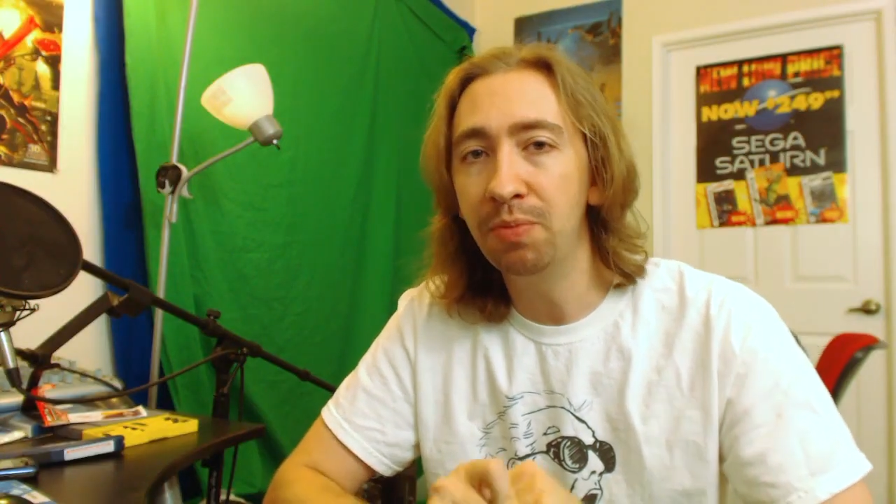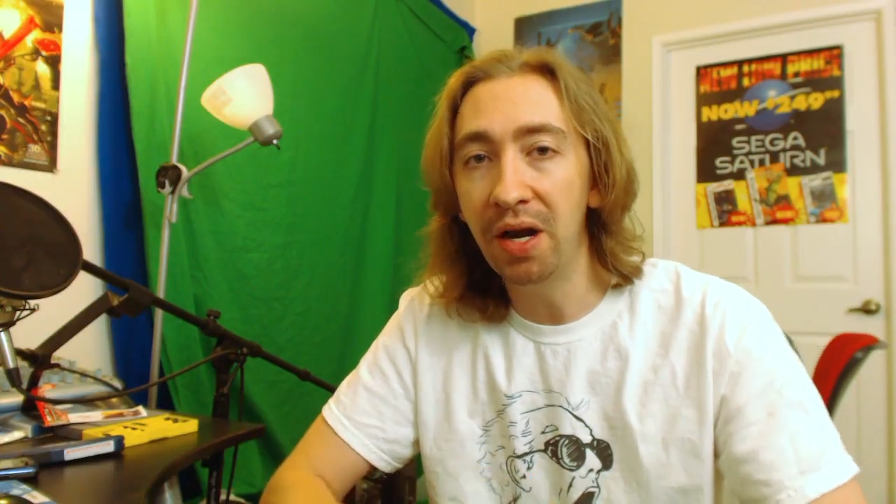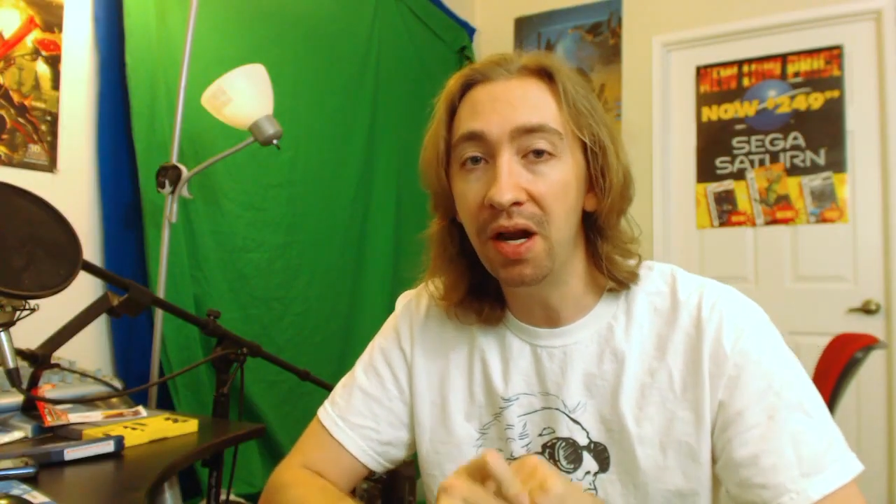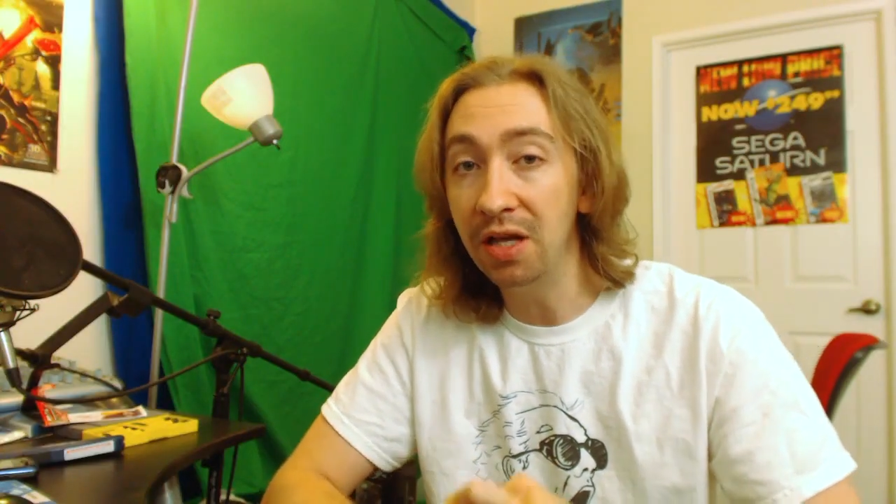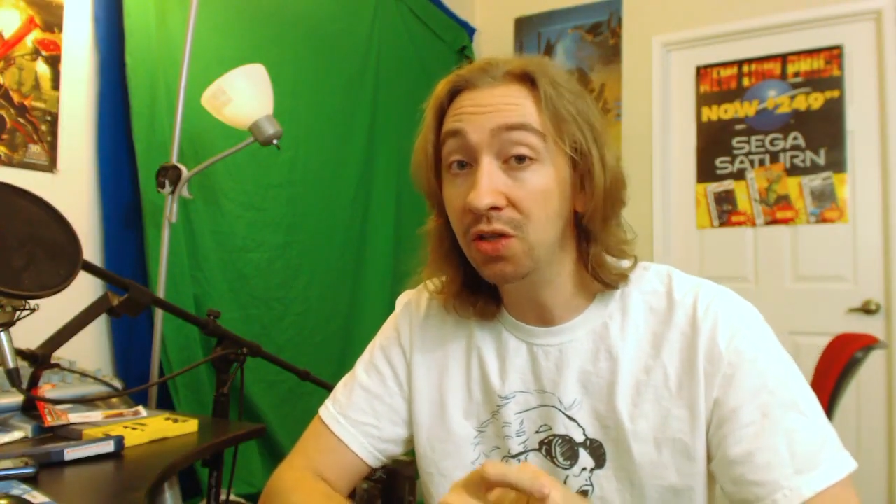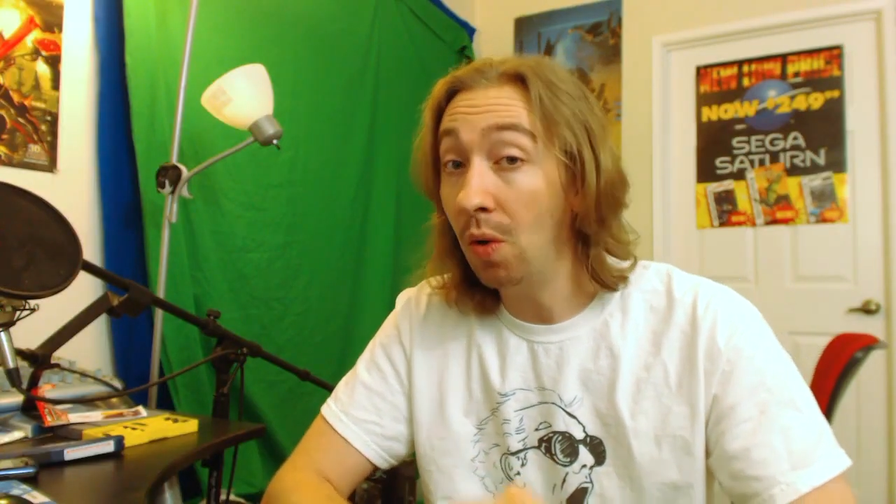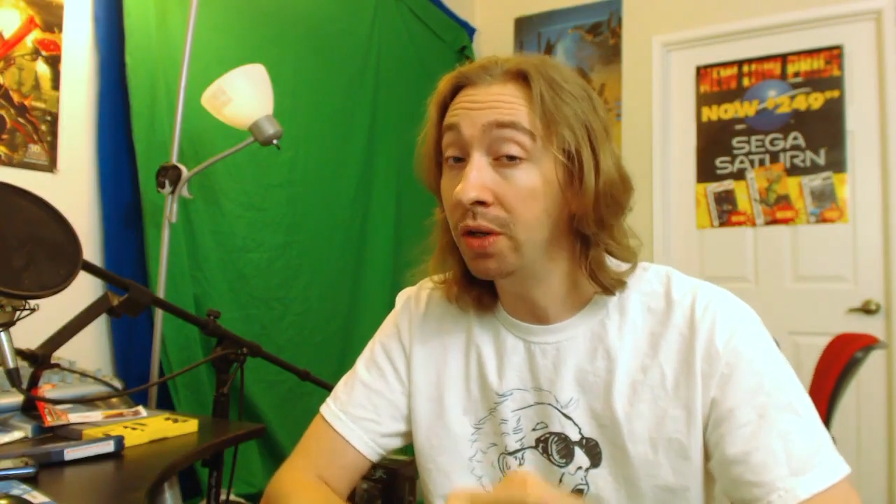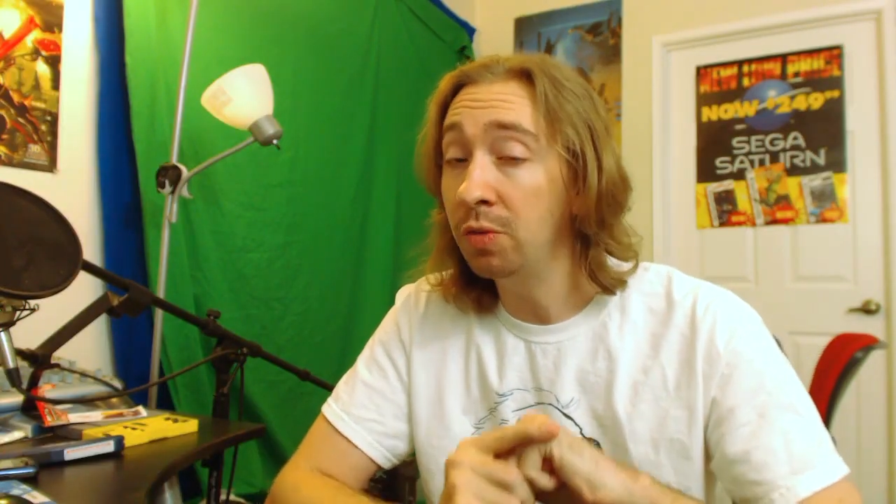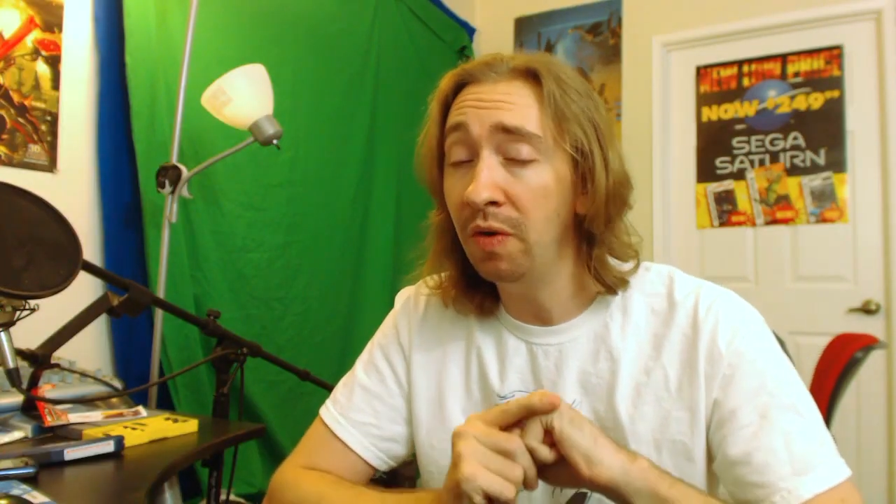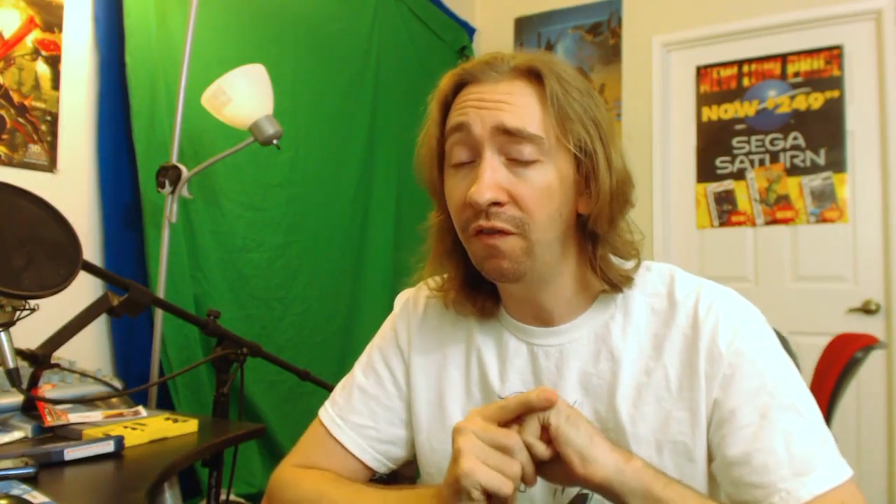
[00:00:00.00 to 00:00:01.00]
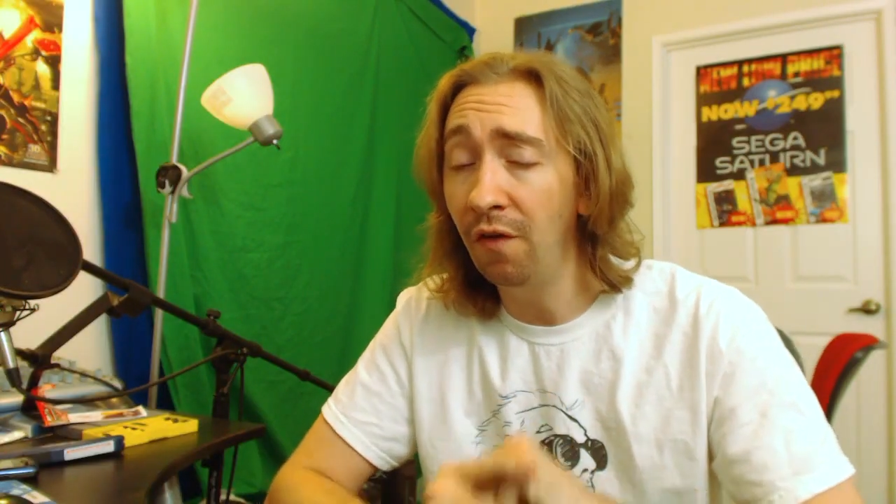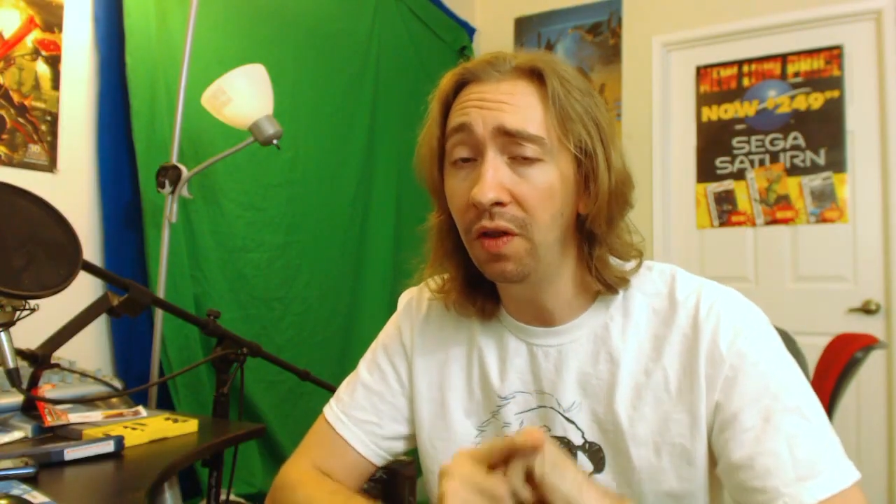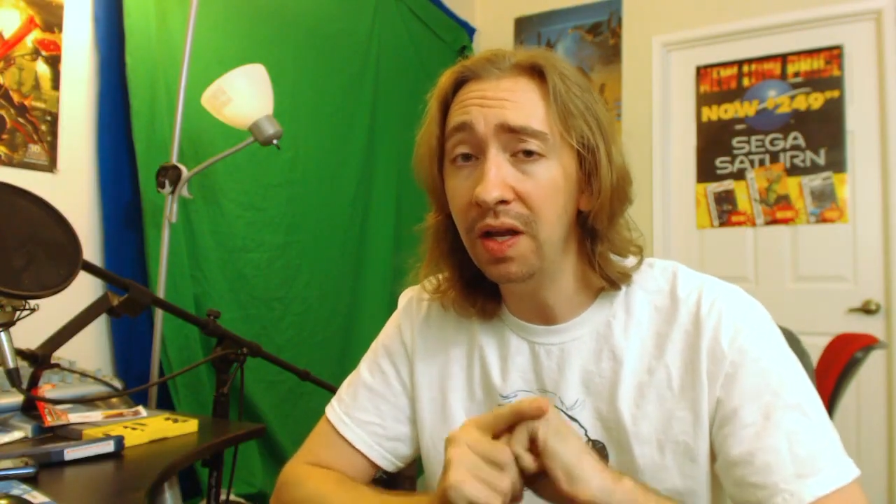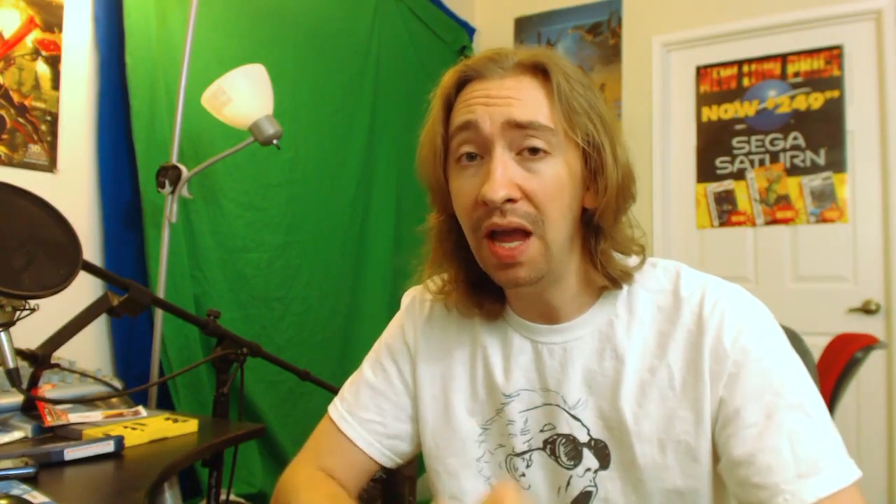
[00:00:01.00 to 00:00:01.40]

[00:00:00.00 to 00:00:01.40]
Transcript: but it is going to be fully